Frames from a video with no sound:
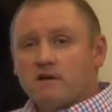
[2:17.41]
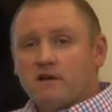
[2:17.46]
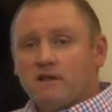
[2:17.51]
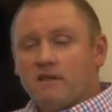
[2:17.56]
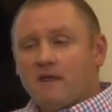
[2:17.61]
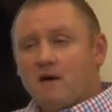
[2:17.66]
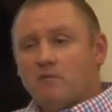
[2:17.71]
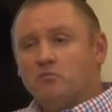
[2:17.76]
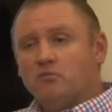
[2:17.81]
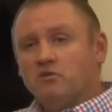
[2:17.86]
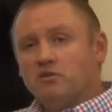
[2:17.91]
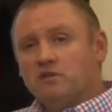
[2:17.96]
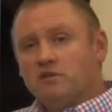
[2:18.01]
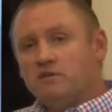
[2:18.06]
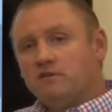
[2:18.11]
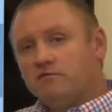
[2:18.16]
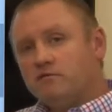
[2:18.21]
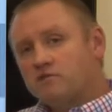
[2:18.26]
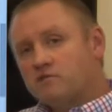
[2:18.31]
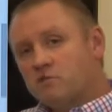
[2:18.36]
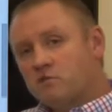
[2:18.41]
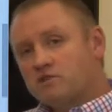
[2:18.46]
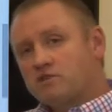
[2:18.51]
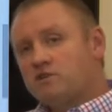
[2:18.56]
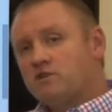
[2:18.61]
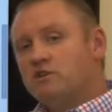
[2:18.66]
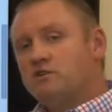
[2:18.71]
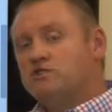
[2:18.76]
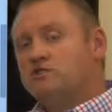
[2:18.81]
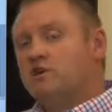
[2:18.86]
And that belief is what's
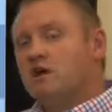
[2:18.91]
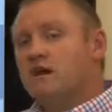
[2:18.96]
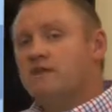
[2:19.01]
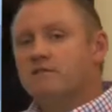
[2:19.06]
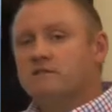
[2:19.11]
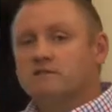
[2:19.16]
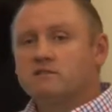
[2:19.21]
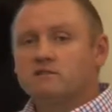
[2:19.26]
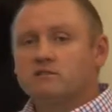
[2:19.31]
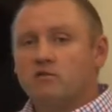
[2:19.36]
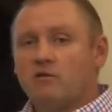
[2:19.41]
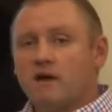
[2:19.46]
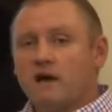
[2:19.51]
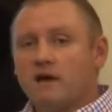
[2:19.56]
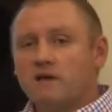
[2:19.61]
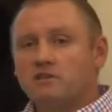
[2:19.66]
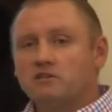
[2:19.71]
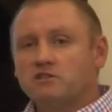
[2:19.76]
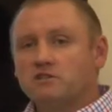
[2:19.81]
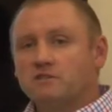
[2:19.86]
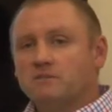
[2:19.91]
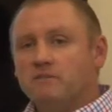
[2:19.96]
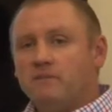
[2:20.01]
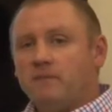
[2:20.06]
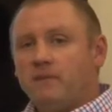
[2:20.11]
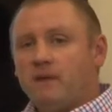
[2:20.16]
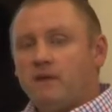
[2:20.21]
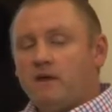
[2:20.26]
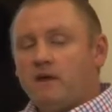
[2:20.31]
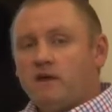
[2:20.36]
going to drive us to action.
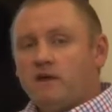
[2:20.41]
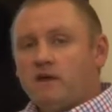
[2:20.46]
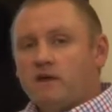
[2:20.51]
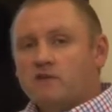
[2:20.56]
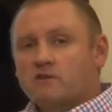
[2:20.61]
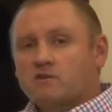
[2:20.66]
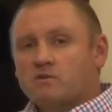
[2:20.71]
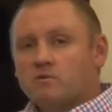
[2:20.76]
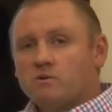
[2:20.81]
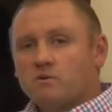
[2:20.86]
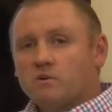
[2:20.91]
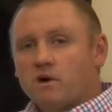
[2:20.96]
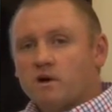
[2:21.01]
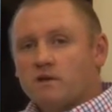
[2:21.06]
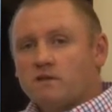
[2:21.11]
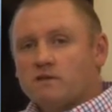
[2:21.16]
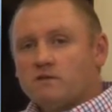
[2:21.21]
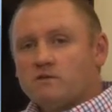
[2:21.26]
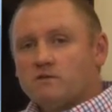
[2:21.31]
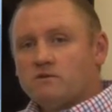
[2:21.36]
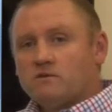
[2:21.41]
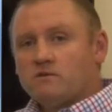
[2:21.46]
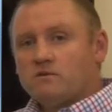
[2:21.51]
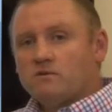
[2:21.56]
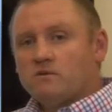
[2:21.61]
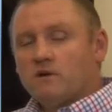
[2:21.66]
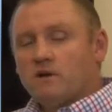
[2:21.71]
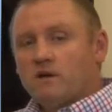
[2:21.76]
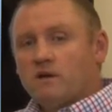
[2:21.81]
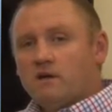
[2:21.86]
So we want
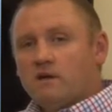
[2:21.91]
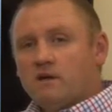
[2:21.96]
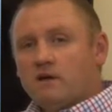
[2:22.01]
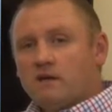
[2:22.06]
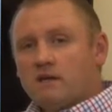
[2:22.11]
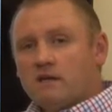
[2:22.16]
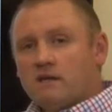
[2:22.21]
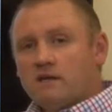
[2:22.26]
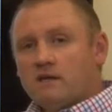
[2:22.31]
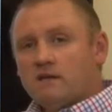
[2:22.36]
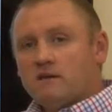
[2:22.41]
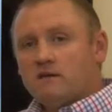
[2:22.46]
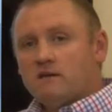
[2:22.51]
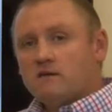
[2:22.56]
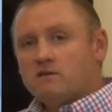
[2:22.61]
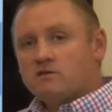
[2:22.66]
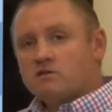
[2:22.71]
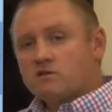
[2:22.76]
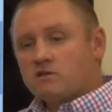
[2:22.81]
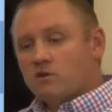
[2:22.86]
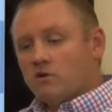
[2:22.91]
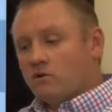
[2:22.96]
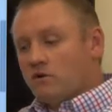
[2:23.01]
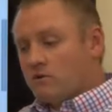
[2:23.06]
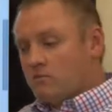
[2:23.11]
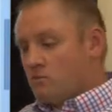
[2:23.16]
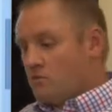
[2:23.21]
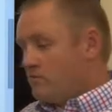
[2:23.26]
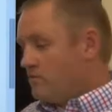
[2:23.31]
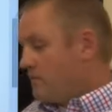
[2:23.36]
to, again, slowly
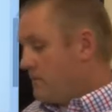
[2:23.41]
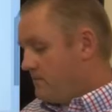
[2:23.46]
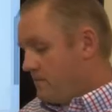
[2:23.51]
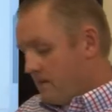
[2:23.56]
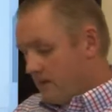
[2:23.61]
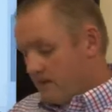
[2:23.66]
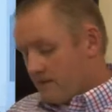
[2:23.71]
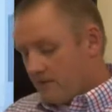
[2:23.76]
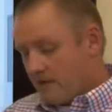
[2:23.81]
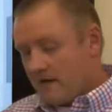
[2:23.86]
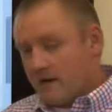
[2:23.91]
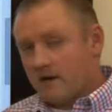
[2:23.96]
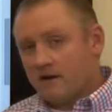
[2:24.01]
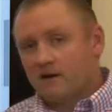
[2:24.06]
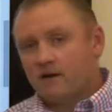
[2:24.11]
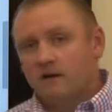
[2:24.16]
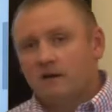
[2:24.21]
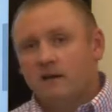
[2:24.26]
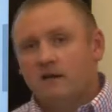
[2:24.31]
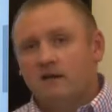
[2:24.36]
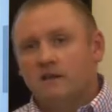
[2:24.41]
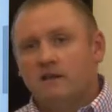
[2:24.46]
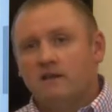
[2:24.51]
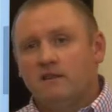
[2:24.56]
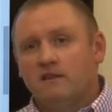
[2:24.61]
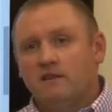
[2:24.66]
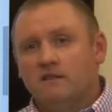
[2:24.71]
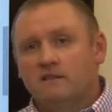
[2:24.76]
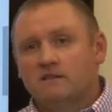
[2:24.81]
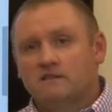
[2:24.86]
move up that ladder.
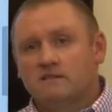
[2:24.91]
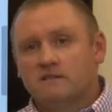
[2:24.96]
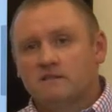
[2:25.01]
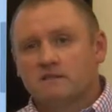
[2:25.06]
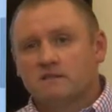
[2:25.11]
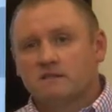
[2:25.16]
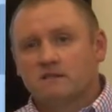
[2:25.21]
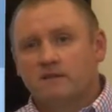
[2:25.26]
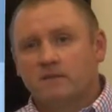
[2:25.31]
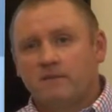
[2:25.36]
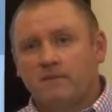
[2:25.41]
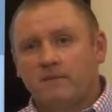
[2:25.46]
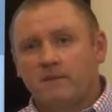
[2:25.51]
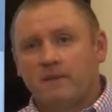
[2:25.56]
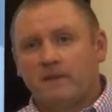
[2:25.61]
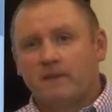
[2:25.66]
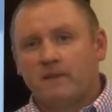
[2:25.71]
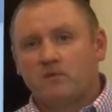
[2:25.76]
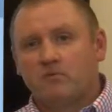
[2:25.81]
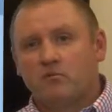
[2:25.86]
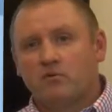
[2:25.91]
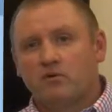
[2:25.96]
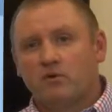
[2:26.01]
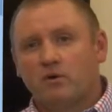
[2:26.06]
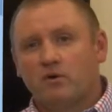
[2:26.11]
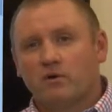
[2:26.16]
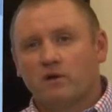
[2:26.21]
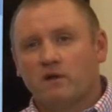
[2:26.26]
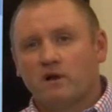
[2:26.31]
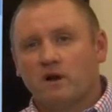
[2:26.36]
This
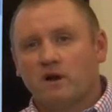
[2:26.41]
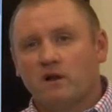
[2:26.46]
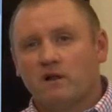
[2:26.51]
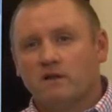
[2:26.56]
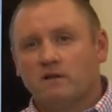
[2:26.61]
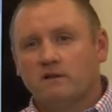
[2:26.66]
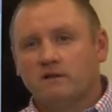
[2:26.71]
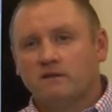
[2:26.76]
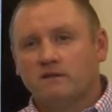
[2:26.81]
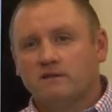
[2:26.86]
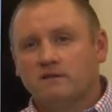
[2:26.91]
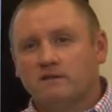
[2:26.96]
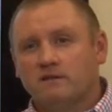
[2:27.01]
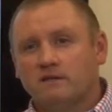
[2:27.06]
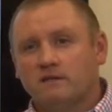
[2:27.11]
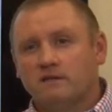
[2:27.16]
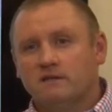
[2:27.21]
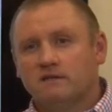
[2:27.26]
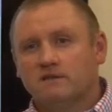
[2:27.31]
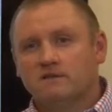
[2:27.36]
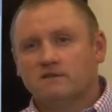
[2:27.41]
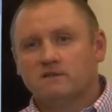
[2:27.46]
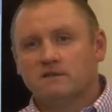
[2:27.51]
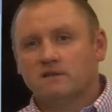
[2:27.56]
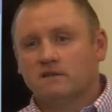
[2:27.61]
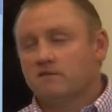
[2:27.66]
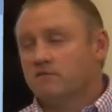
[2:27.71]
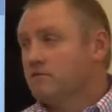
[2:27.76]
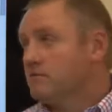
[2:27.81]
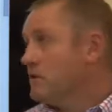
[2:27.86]
protocol is
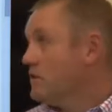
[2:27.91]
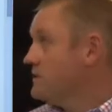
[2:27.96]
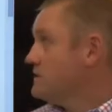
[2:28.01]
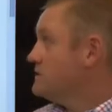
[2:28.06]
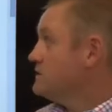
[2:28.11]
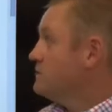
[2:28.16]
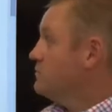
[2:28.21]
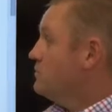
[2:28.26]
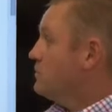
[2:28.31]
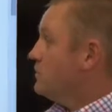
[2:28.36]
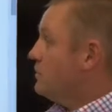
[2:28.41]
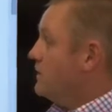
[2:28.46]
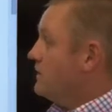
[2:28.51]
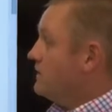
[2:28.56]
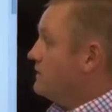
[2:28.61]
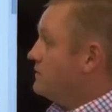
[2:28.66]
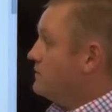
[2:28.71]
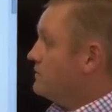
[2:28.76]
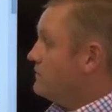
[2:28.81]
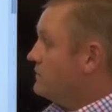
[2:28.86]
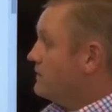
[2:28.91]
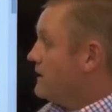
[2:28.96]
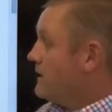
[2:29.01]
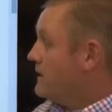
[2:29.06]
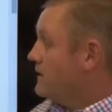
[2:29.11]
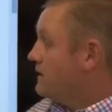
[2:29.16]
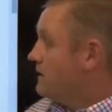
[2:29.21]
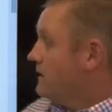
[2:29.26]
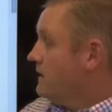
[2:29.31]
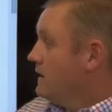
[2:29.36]
a very simple way to do that.